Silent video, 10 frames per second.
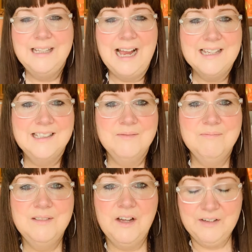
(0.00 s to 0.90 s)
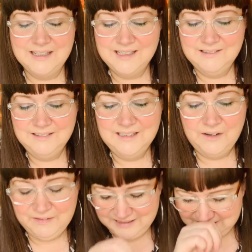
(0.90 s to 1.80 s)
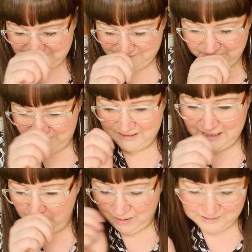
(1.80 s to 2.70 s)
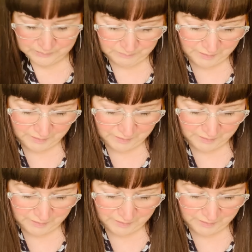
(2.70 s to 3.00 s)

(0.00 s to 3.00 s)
yes. Love it. Love it. I'm going to get wax all